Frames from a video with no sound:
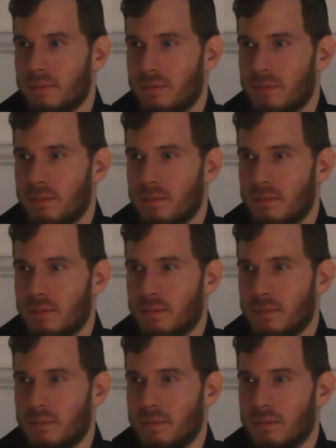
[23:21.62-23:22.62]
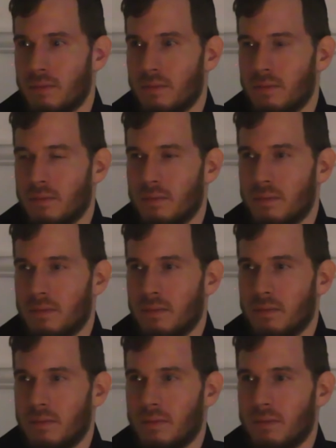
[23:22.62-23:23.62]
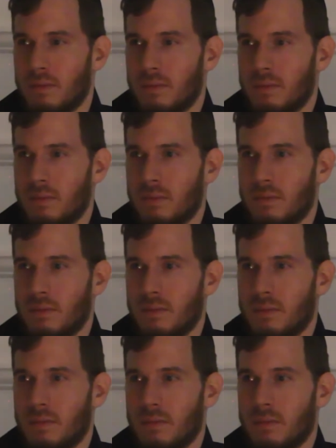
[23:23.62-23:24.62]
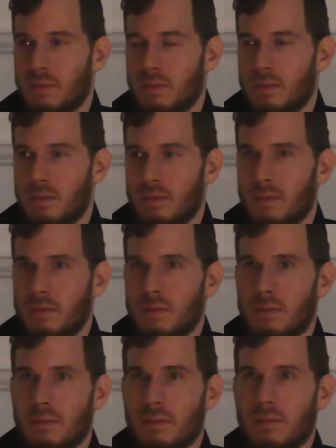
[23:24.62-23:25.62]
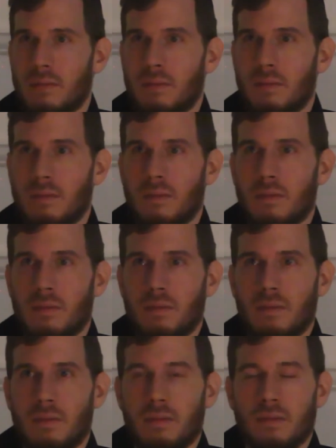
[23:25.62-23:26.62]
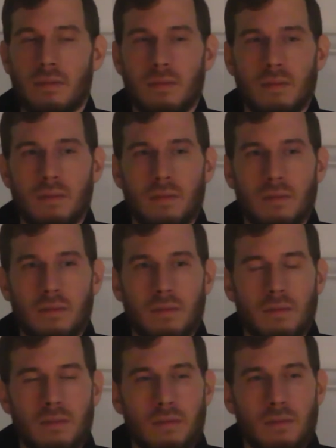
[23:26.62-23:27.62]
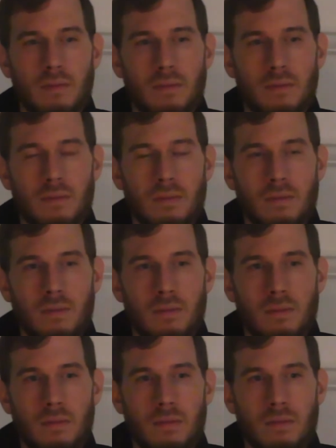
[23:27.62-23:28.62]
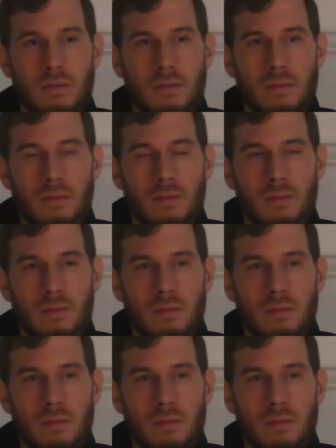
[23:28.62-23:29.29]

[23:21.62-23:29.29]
(silence)